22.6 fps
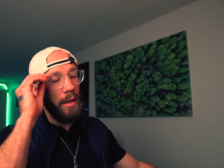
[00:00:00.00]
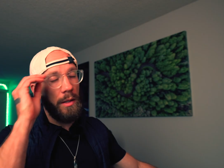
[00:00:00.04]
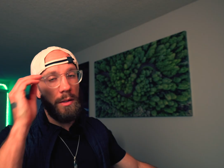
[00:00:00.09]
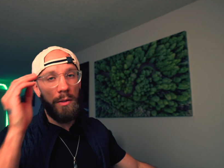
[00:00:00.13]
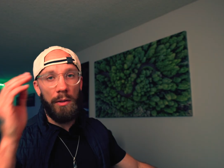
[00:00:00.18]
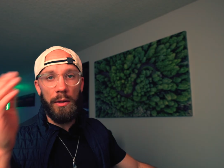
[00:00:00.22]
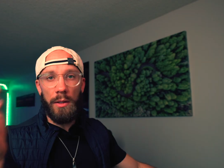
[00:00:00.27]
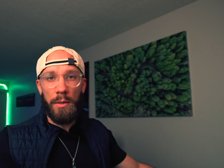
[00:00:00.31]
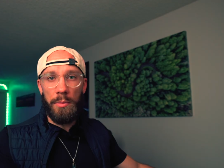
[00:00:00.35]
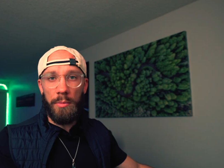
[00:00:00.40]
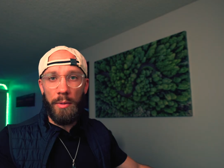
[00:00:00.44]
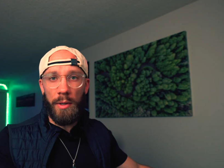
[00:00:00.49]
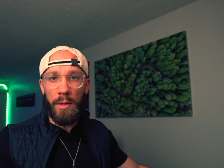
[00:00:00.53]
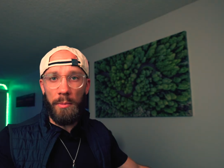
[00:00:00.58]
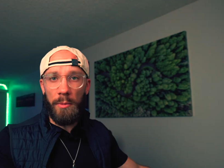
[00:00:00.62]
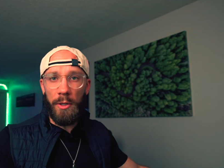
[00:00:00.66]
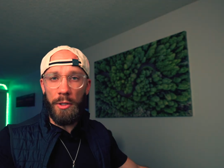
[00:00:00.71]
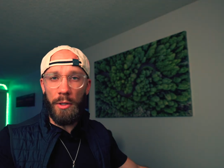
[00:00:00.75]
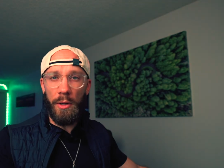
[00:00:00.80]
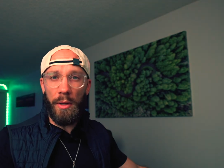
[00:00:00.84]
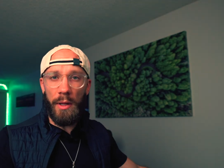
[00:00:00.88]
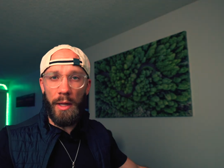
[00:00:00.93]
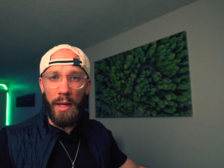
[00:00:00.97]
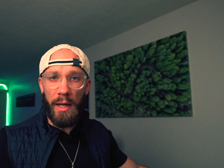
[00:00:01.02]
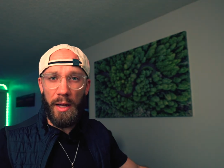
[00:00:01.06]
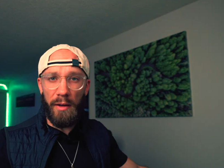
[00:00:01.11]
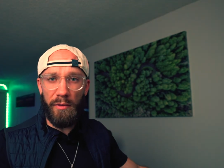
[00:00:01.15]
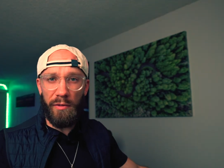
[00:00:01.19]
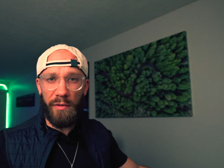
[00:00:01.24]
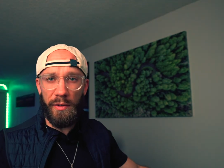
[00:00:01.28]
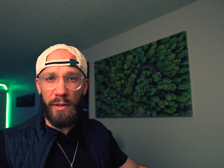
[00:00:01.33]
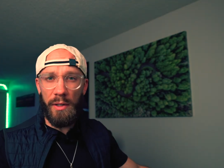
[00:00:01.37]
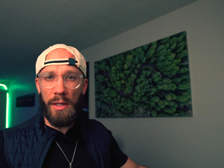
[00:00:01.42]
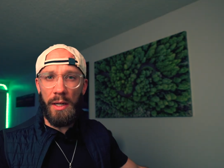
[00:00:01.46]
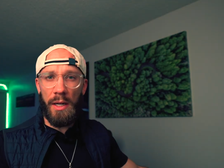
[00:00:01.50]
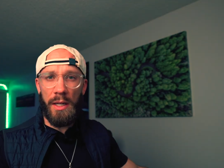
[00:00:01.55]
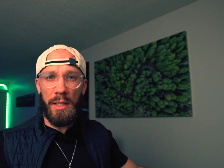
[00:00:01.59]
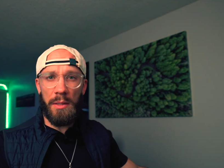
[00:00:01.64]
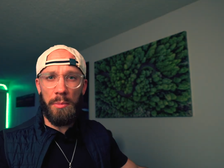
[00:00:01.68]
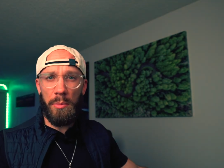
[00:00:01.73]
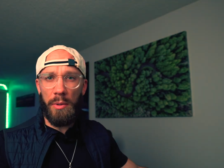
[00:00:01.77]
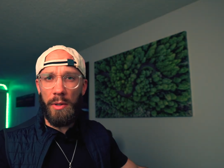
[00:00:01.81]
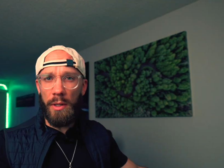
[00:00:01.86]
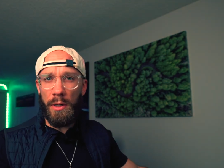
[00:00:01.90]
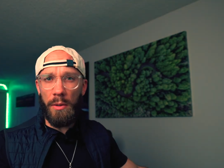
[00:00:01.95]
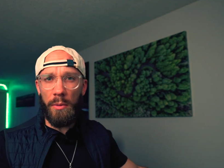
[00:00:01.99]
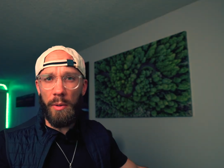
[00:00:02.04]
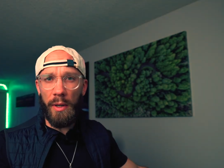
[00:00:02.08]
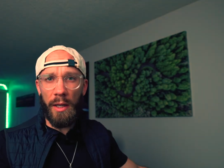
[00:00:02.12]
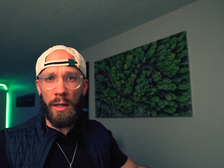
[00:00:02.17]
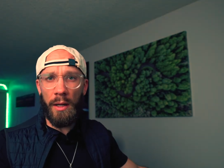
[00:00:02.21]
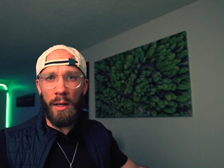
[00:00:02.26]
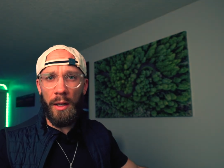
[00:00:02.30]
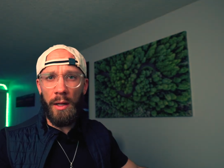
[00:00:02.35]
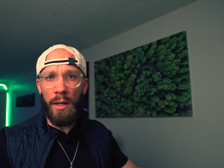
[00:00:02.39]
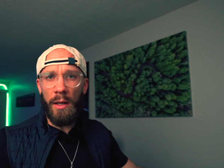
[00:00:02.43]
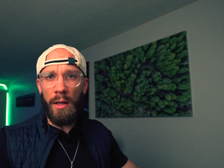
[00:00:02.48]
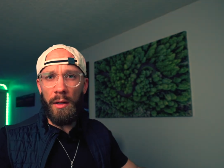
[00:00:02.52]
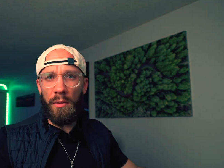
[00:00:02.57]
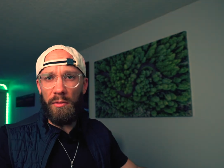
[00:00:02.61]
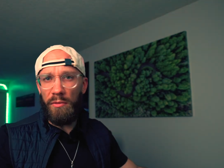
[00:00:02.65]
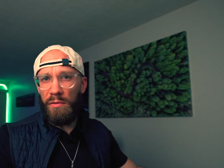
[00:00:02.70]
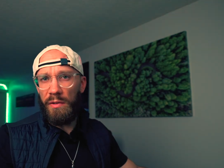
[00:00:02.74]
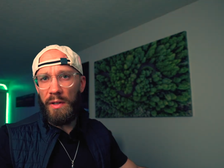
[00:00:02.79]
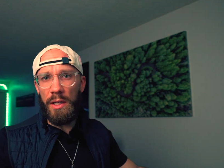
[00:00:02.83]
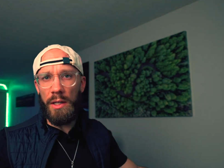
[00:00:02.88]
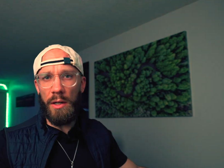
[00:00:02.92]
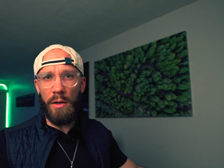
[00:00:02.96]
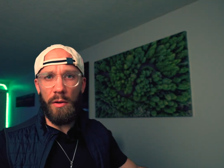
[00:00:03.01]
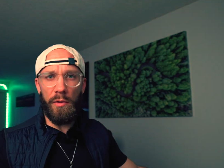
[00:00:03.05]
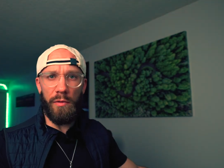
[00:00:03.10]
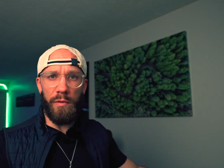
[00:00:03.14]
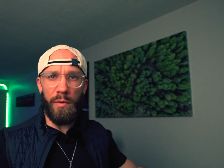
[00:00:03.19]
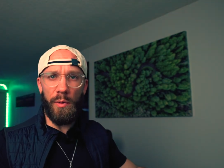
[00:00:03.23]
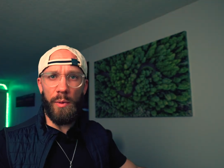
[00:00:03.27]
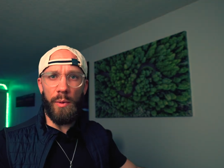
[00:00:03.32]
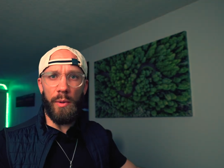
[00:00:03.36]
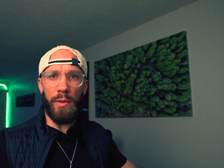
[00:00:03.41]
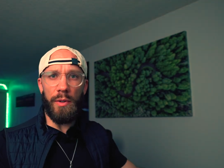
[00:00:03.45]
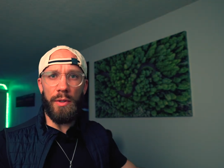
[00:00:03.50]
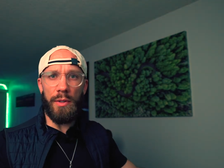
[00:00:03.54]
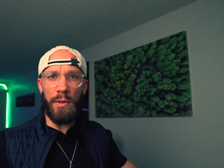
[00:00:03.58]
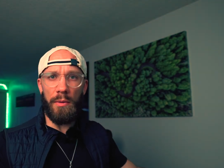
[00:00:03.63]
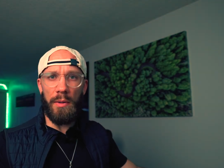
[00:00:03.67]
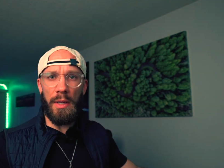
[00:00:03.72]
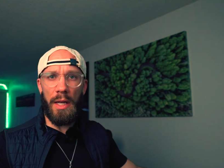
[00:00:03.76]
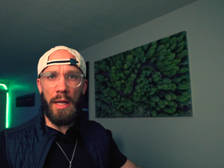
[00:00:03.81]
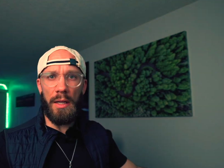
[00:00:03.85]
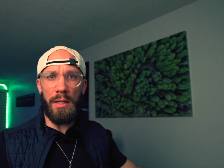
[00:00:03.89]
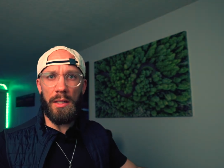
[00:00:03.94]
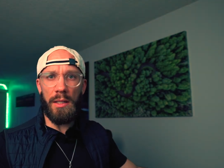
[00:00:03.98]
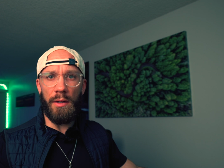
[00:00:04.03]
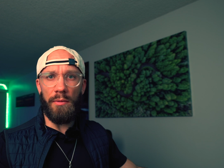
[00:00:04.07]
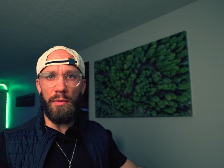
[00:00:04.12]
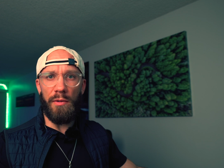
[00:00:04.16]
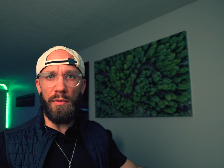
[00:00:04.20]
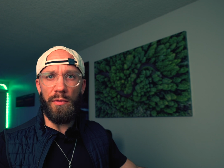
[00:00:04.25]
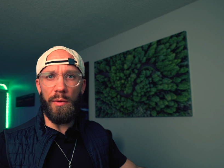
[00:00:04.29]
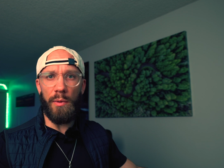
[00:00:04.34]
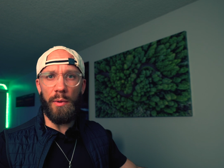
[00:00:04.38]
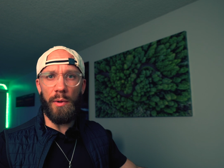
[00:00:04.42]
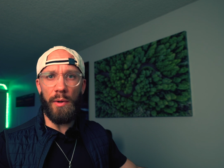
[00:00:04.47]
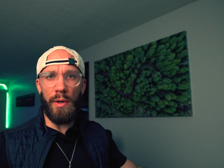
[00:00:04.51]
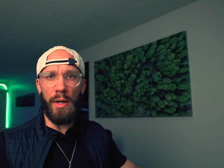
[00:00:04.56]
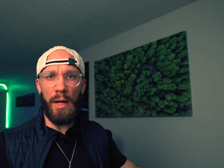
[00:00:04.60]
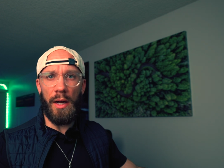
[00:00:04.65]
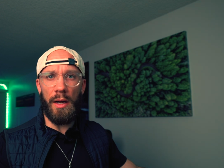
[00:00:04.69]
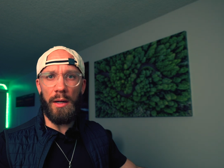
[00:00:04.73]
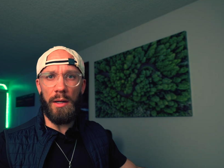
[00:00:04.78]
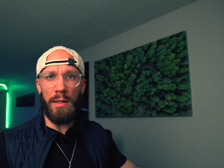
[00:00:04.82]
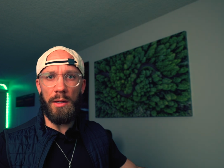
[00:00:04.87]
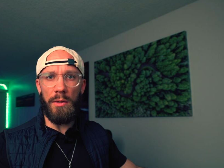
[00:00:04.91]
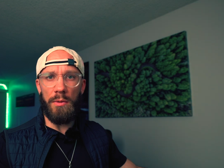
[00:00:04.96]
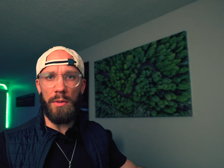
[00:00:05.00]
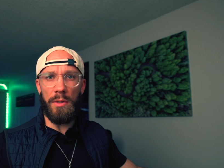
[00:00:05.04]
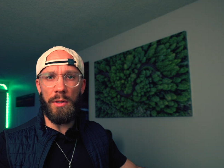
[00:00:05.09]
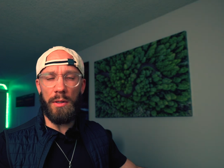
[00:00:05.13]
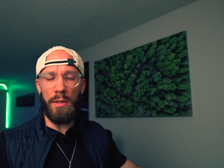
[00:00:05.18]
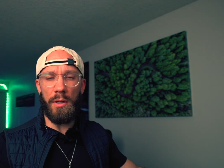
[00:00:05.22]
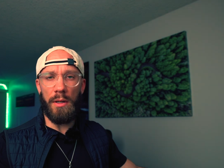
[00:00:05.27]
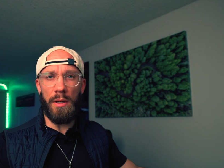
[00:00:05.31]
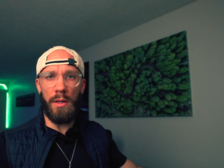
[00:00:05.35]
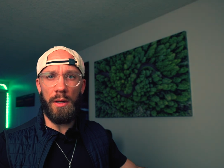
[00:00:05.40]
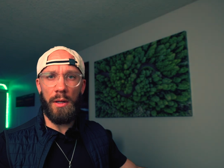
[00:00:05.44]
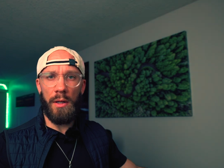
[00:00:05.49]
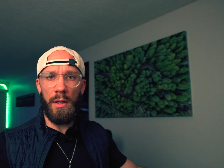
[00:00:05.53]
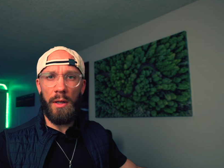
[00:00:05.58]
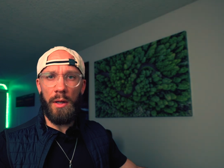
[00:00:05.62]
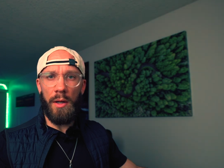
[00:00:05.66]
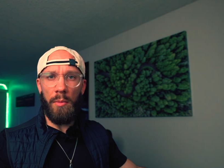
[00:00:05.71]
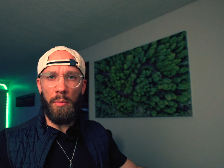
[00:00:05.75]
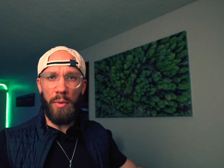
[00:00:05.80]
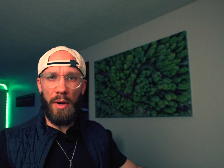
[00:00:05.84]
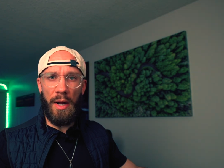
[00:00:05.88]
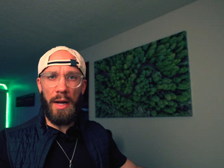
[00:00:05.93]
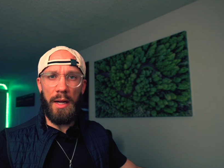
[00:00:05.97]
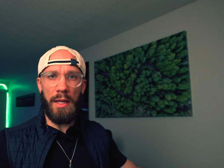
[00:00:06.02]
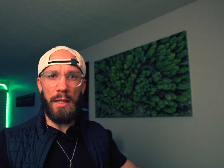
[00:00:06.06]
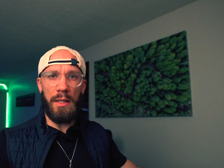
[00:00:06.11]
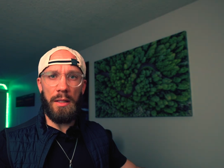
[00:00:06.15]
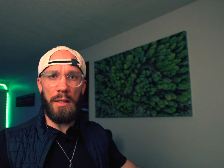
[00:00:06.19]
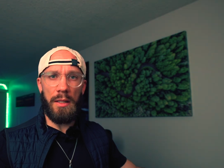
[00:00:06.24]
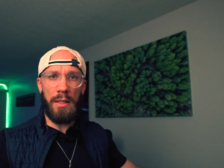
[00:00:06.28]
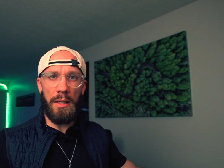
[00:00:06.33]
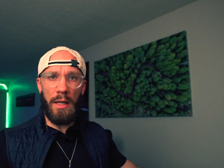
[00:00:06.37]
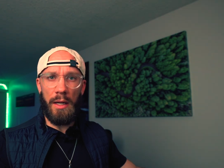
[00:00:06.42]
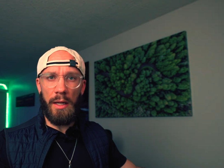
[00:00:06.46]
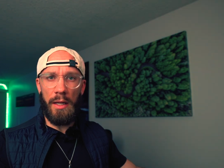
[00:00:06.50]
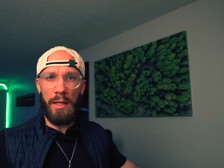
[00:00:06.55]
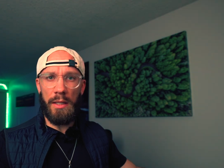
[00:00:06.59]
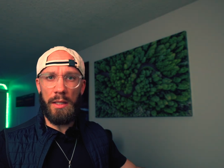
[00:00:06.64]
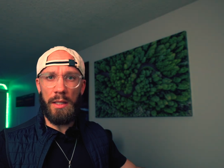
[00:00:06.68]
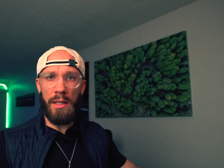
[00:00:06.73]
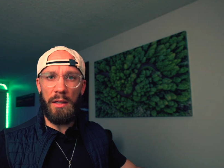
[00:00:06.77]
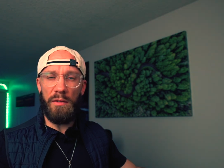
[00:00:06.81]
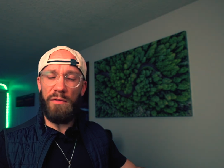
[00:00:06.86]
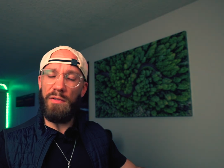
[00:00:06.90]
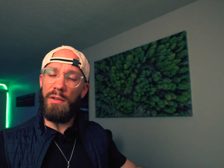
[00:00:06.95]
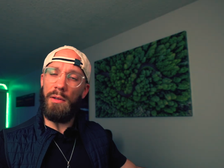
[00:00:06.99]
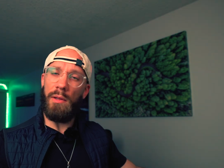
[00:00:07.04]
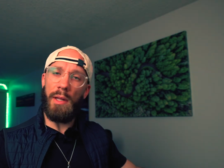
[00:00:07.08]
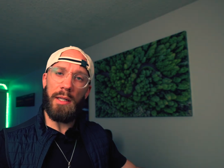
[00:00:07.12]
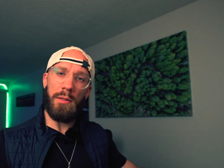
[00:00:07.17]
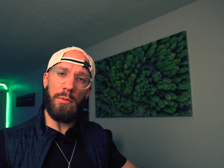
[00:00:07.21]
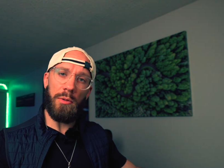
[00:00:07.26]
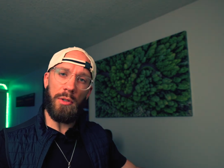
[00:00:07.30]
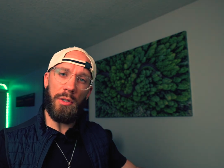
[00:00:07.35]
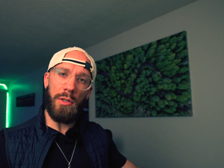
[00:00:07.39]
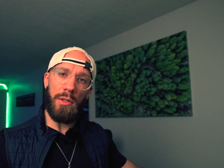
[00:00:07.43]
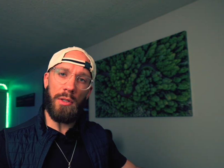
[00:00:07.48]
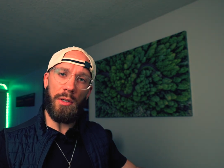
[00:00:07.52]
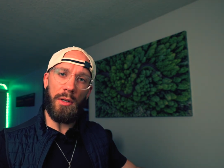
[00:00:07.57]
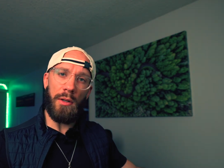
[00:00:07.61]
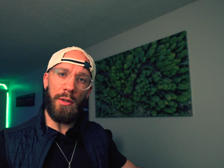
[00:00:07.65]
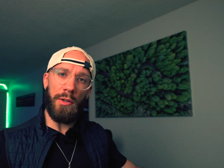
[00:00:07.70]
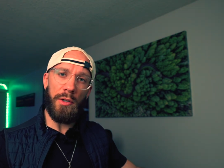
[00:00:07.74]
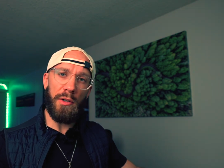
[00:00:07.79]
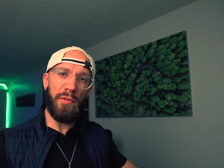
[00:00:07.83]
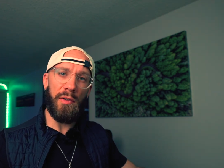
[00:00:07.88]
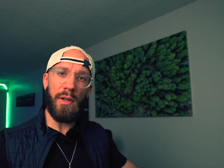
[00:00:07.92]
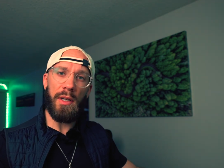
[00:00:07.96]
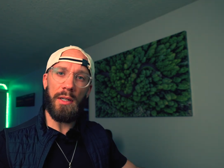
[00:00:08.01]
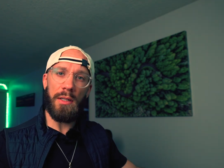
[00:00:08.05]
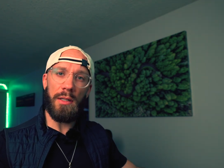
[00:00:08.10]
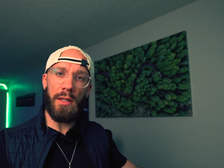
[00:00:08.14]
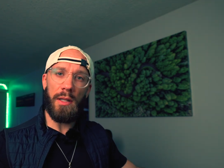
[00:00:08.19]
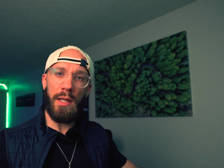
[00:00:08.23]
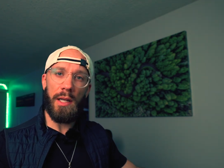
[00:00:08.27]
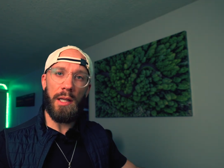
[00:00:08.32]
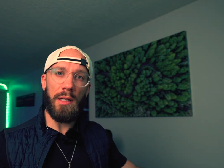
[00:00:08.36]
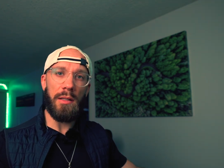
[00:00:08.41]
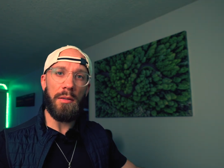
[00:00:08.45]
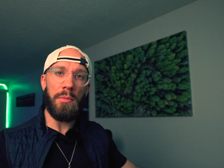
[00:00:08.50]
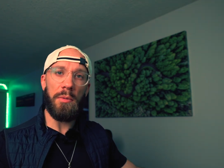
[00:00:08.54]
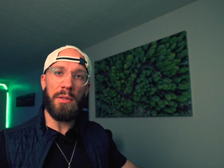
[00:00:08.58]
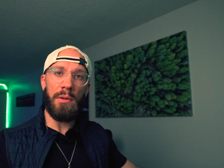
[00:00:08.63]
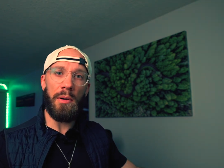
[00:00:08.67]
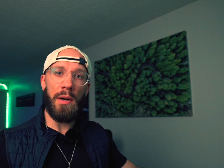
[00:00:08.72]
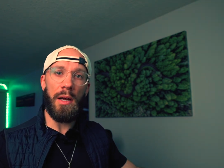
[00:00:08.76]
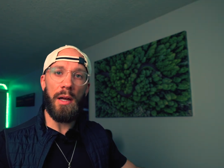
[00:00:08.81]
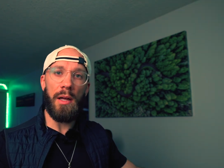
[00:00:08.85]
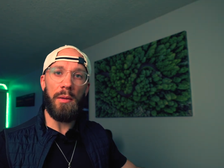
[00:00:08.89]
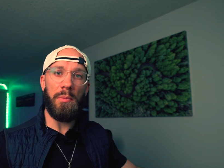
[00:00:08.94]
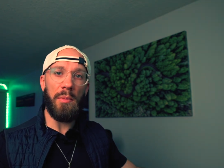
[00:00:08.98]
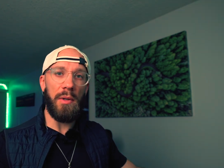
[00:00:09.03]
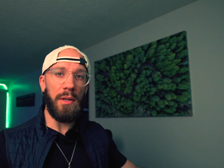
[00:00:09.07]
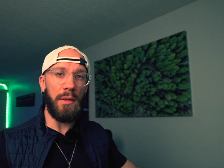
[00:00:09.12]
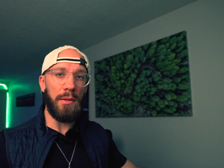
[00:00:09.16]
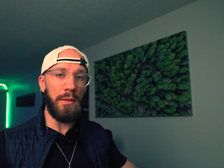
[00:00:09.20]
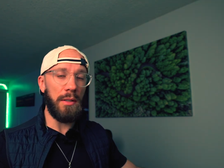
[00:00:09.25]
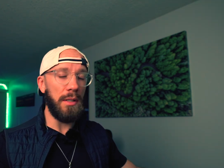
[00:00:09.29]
So that's pretty much all I have for you guys. Pretty quick video for the Sony a7 IV and how to use the bracketed settings. If you liked what you saw, don't forget to like and subscribe, and I'll